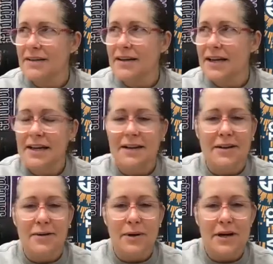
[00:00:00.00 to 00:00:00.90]
okay, you
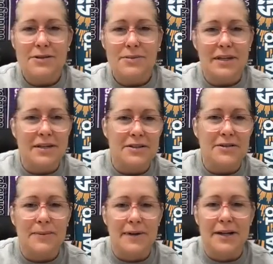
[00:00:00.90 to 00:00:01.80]
know, what else are we going to do?
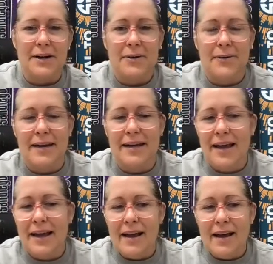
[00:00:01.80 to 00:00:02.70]
Well, you know, and
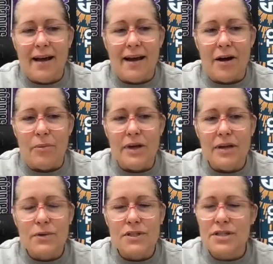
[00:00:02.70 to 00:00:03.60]
it
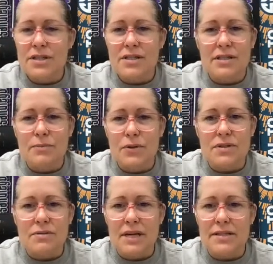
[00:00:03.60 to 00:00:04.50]
was just the
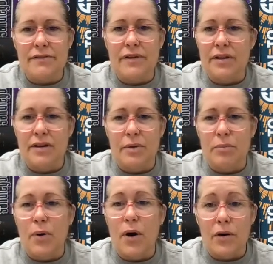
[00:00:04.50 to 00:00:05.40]
most amazing feeling to be a
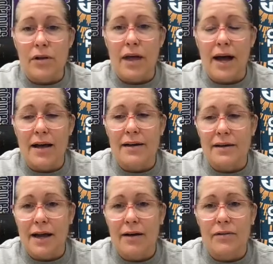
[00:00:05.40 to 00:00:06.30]
part of that. And
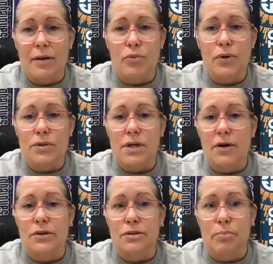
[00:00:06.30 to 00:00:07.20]
now that pro
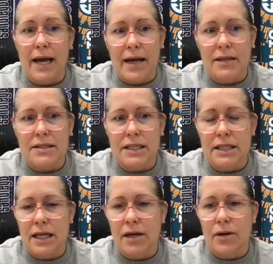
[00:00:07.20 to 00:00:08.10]
soccer is back in San
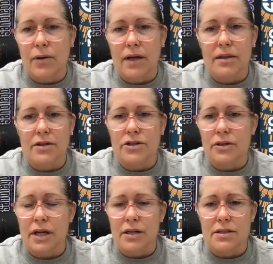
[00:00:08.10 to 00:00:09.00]
Diego, I think Jill
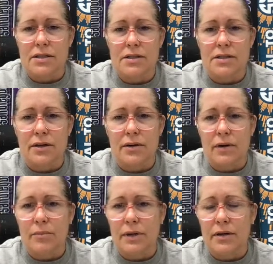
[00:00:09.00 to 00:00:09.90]
Ellis, you know,
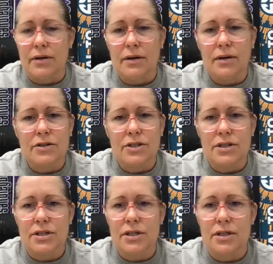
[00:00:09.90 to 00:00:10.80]
I mean,
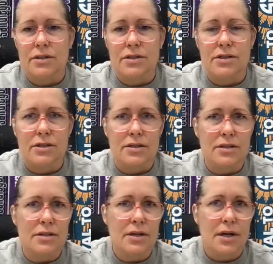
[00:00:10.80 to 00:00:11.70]
she is
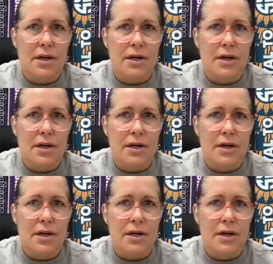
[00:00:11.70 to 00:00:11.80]
just